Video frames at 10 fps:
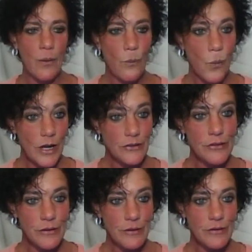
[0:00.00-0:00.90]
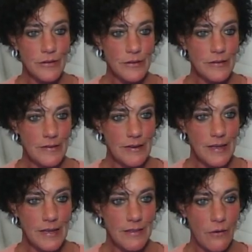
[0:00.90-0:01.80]
once you learn to
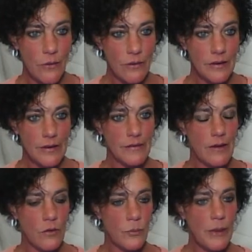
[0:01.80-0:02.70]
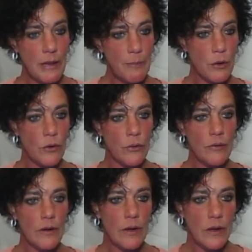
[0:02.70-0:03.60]
see the auras on
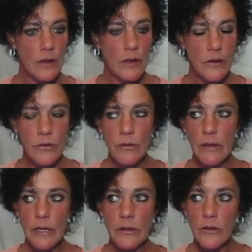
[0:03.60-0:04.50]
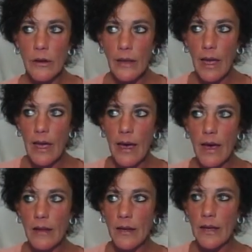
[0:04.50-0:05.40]
people, you can look
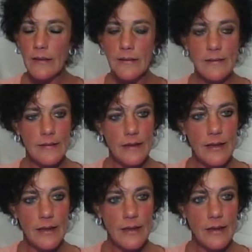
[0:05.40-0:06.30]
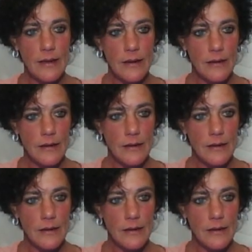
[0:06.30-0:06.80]
out and see